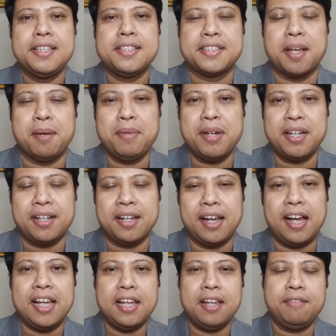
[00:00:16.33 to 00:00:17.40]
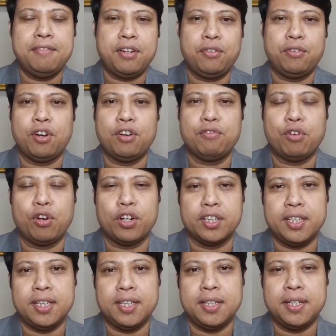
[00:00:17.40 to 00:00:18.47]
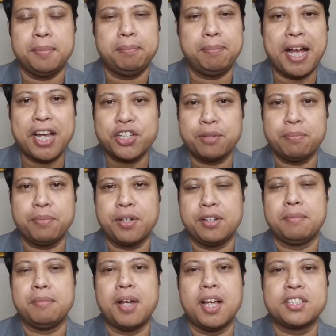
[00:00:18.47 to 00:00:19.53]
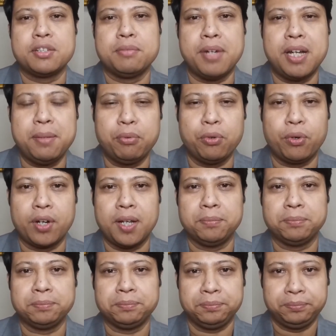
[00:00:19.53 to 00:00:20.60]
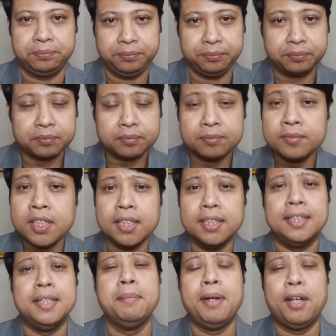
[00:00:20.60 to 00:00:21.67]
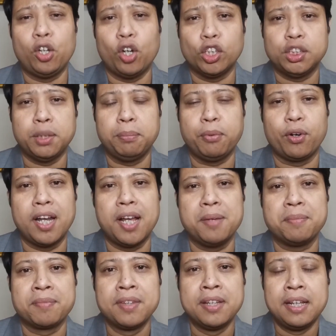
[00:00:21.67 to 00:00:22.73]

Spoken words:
the summit, I have enrolled for the Passionpreneur Mastermind program, the mentorship program.